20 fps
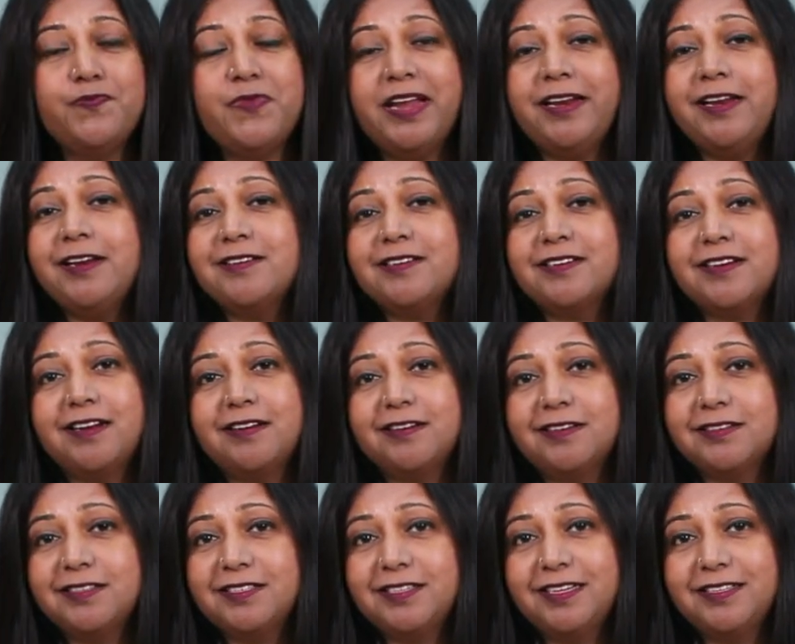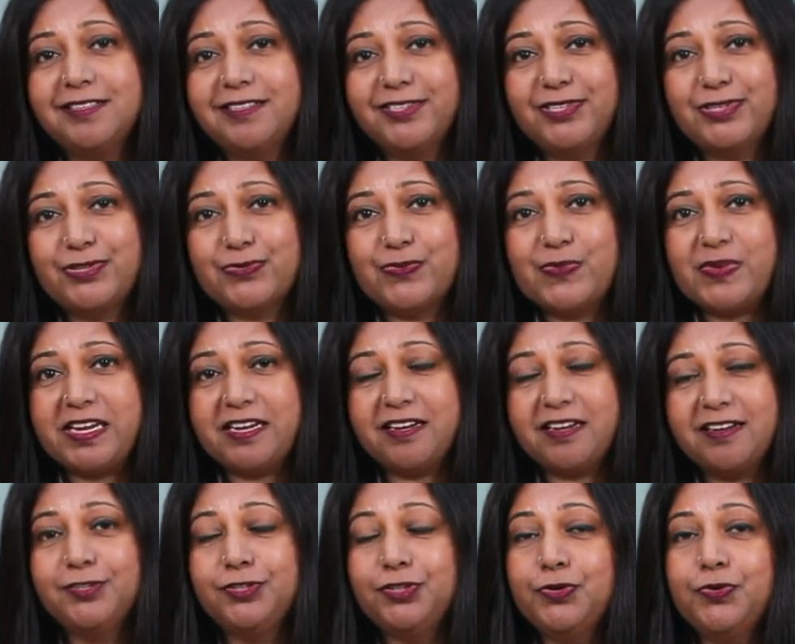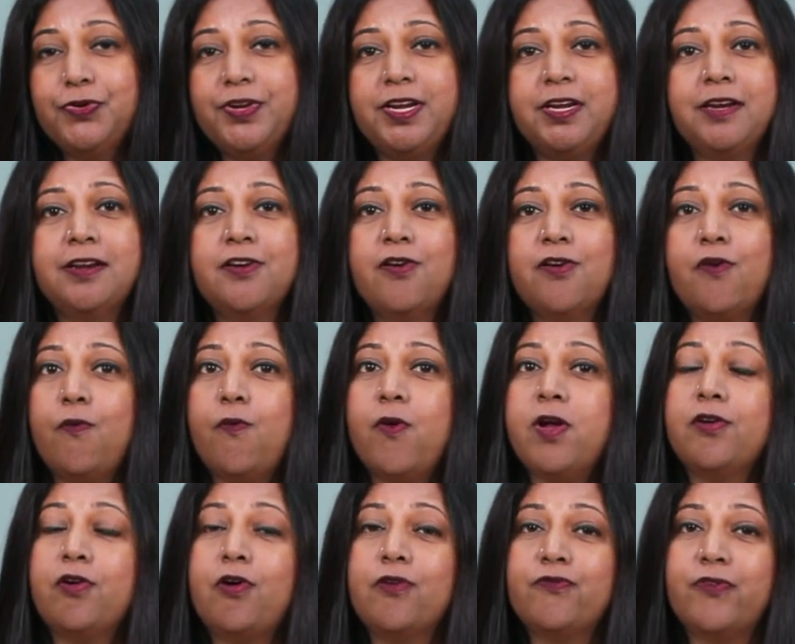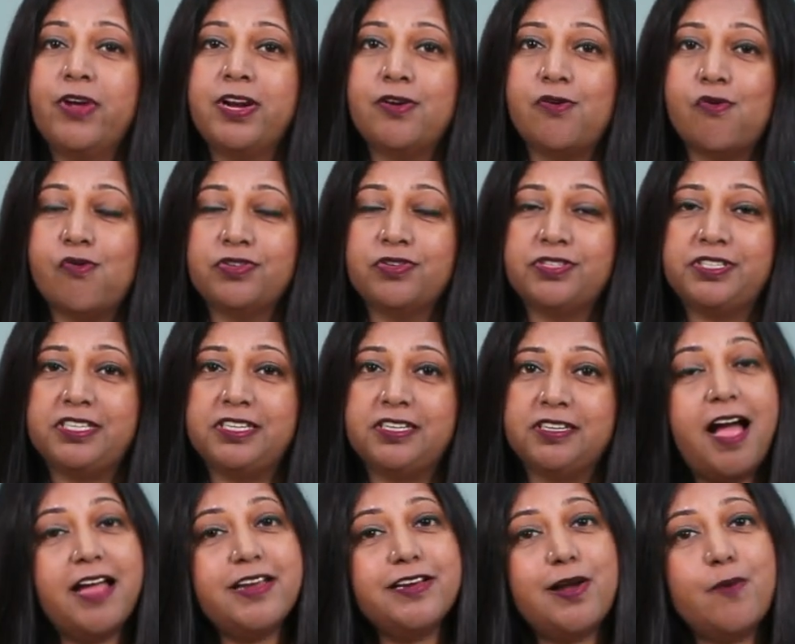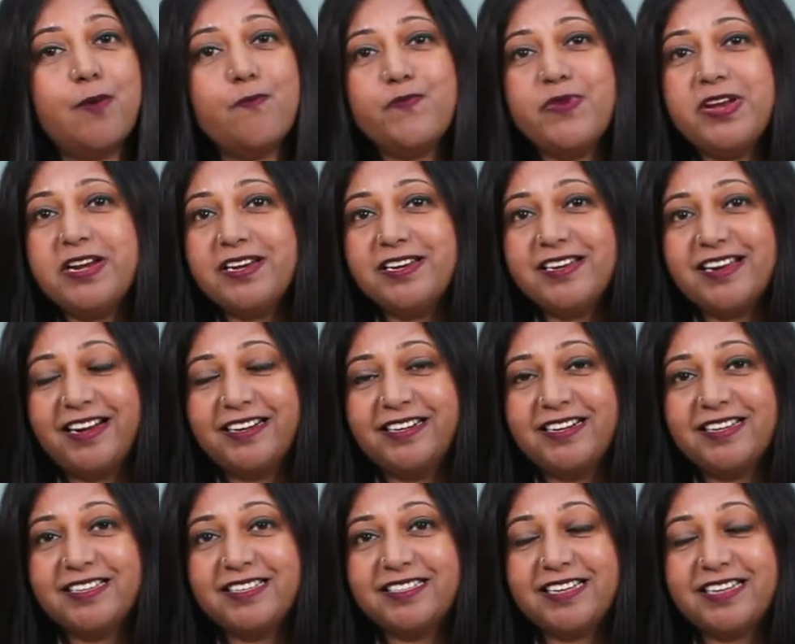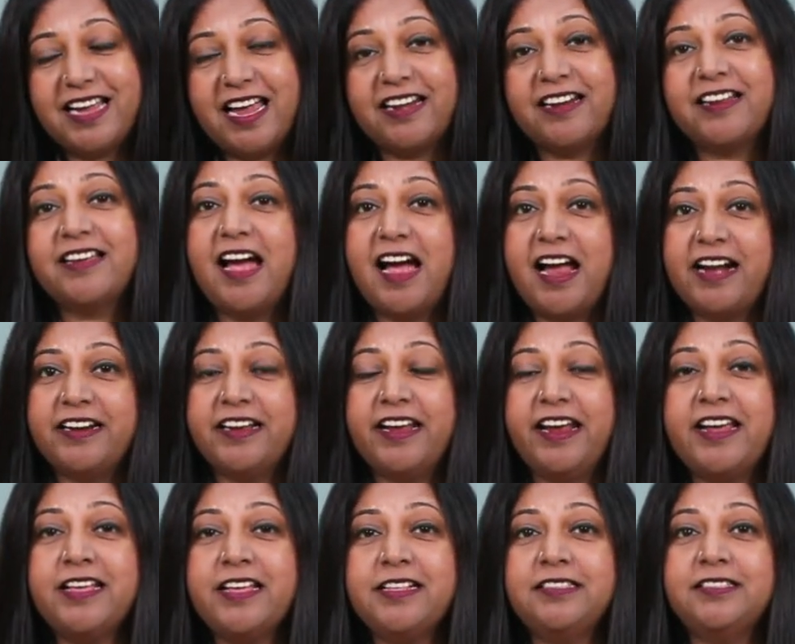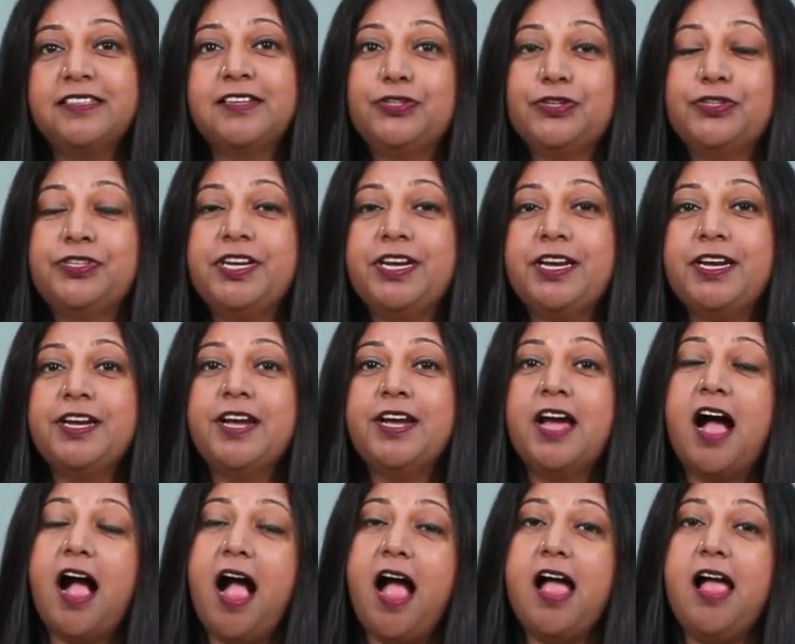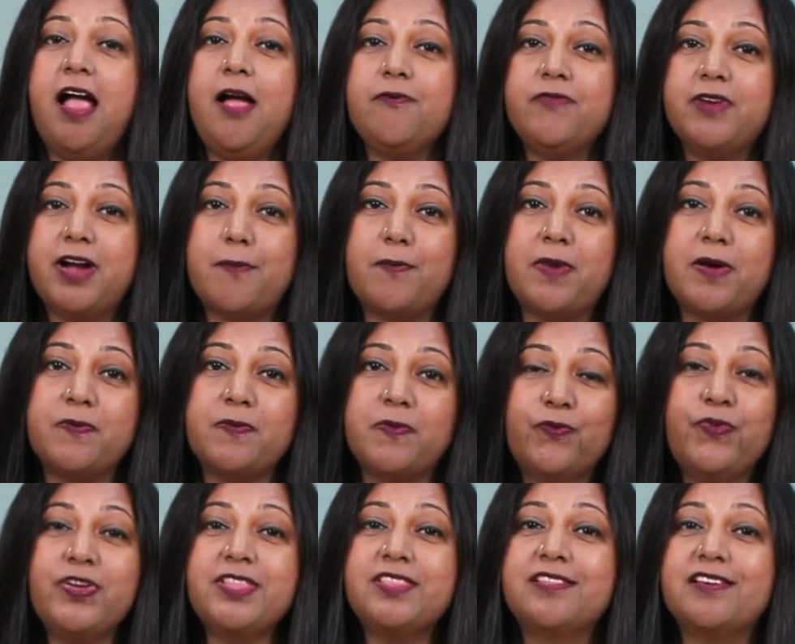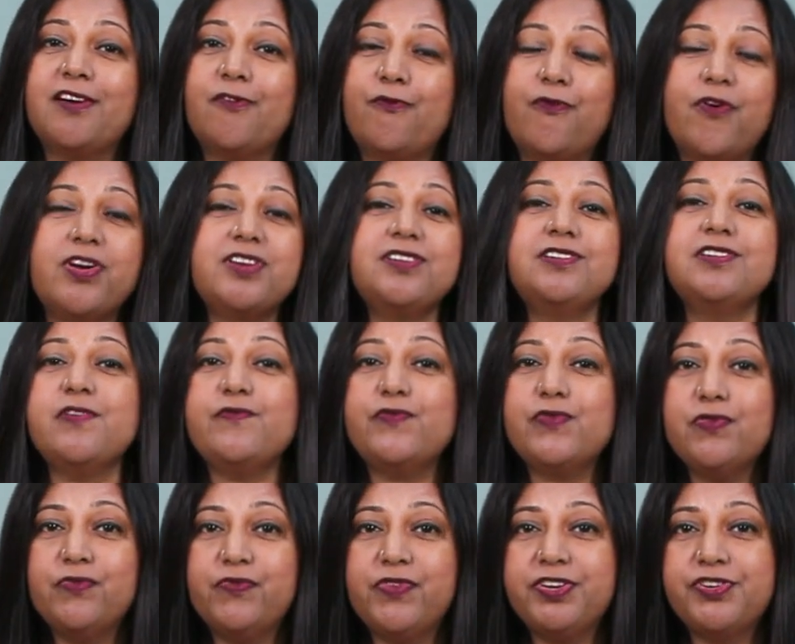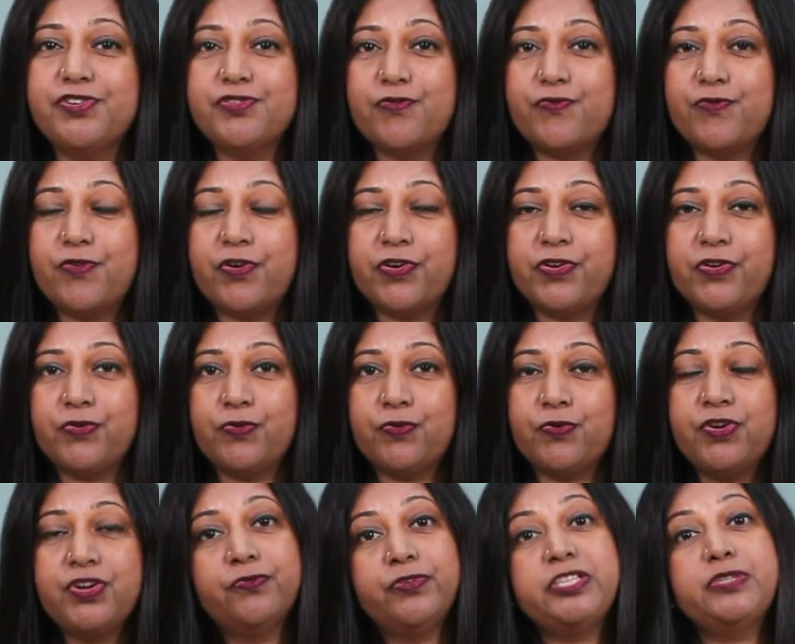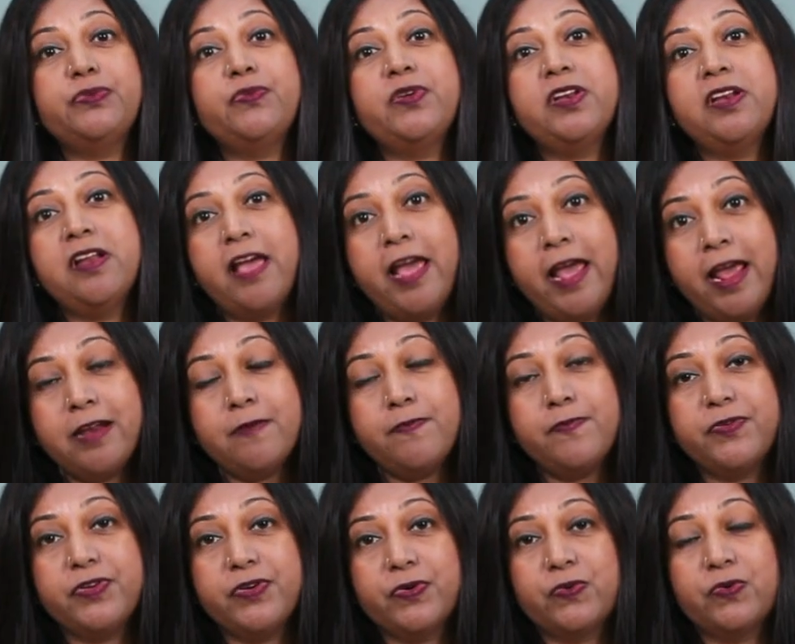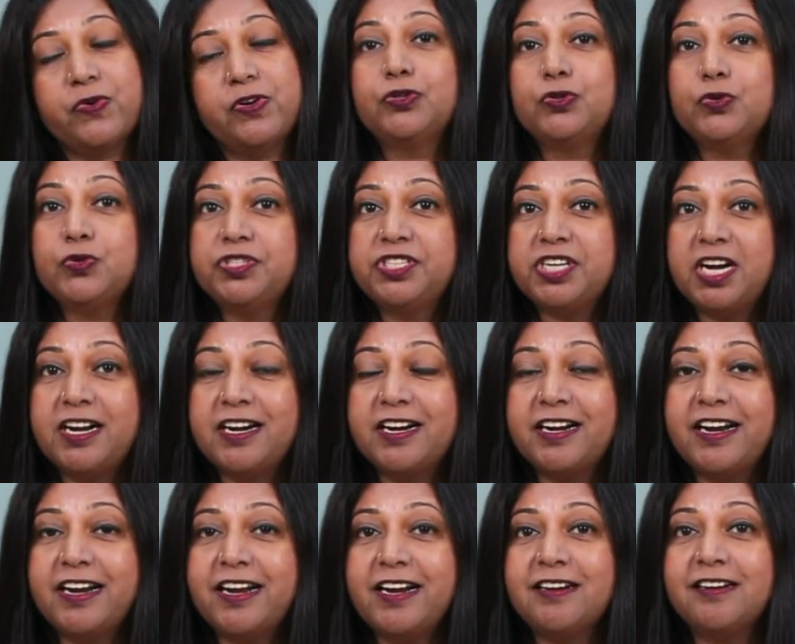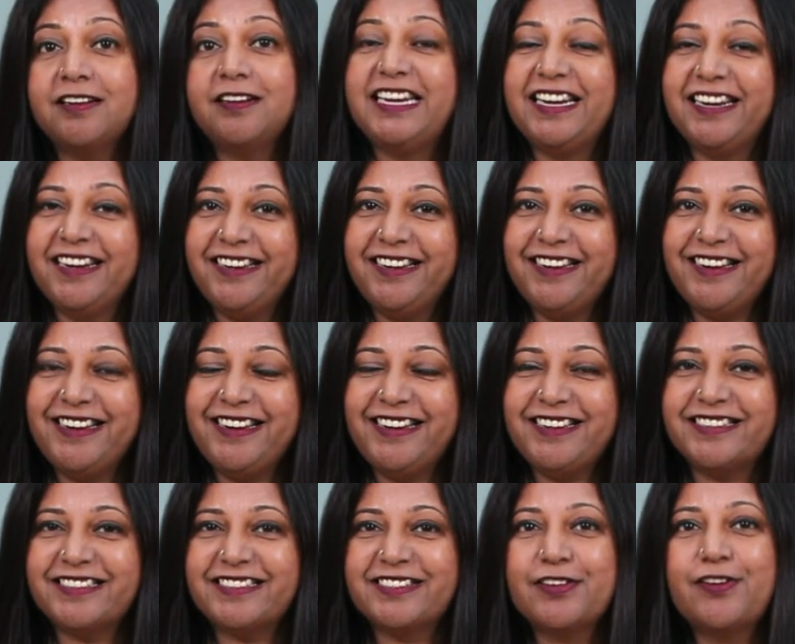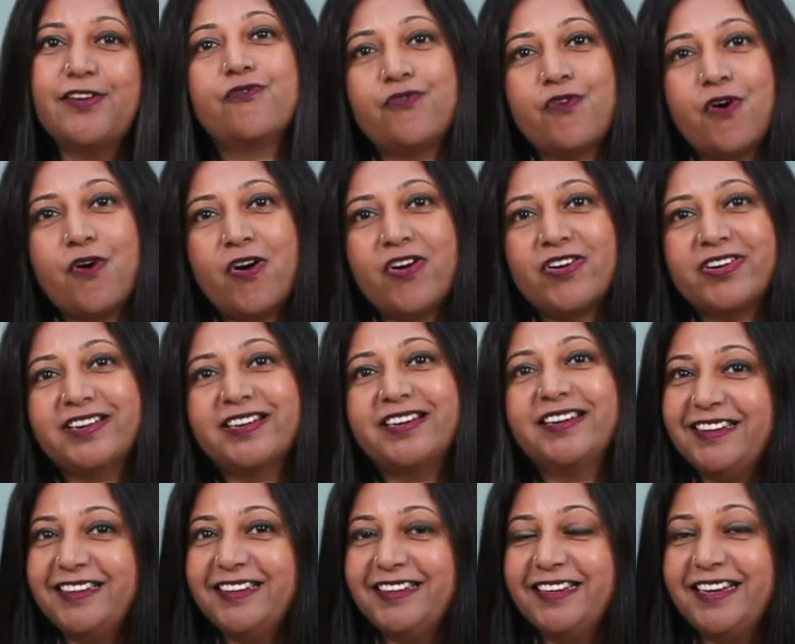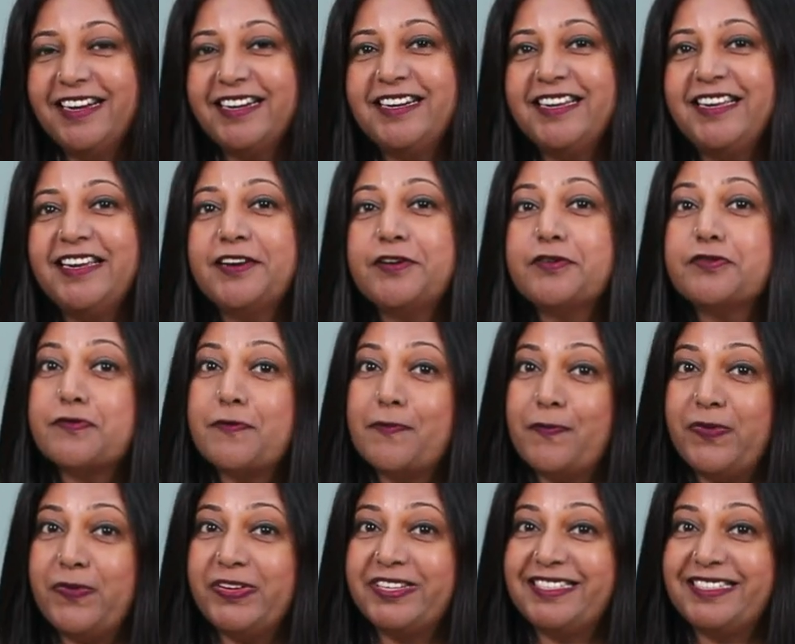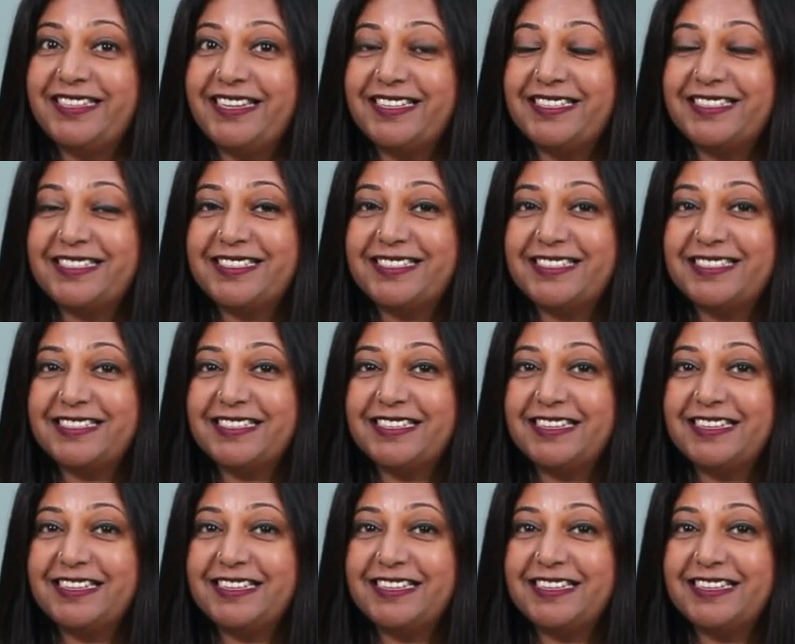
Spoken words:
Many trainers say this to me during one-on-one coaching. I completely understand, and hence today I have come up with a wonderful video for you which will help you to generate leads for getting business.